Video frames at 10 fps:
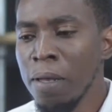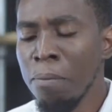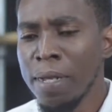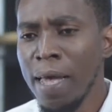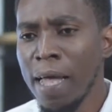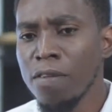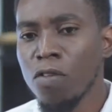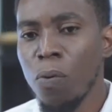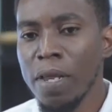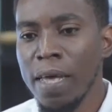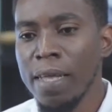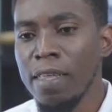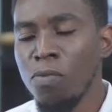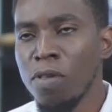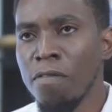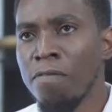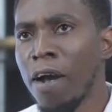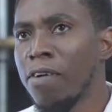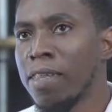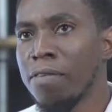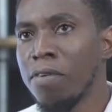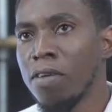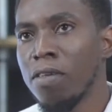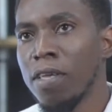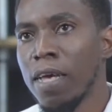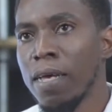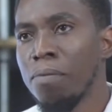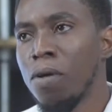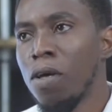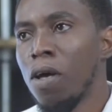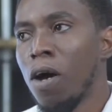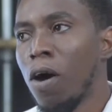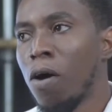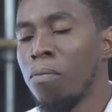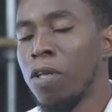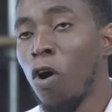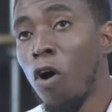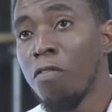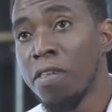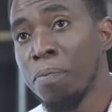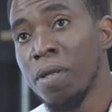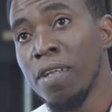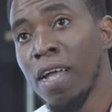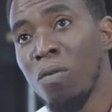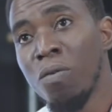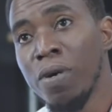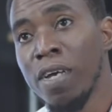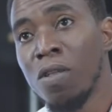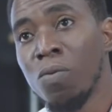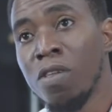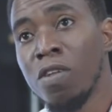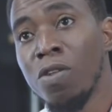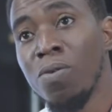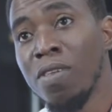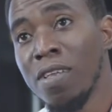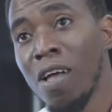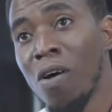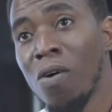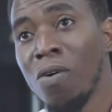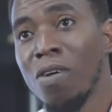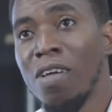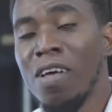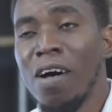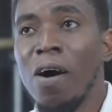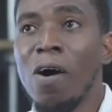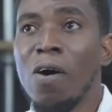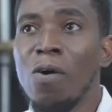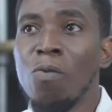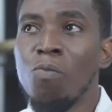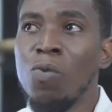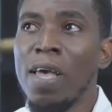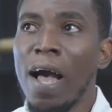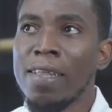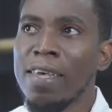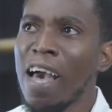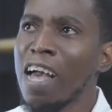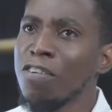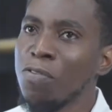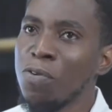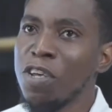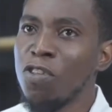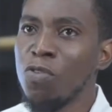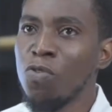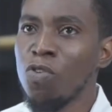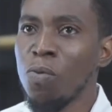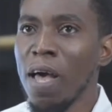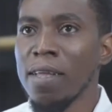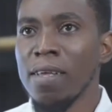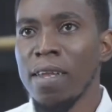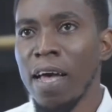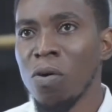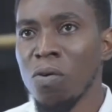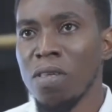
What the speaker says: But the end of 2018 was a very difficult time. The office building that we were in was closing down. We had cash flow issues, so we had to let go of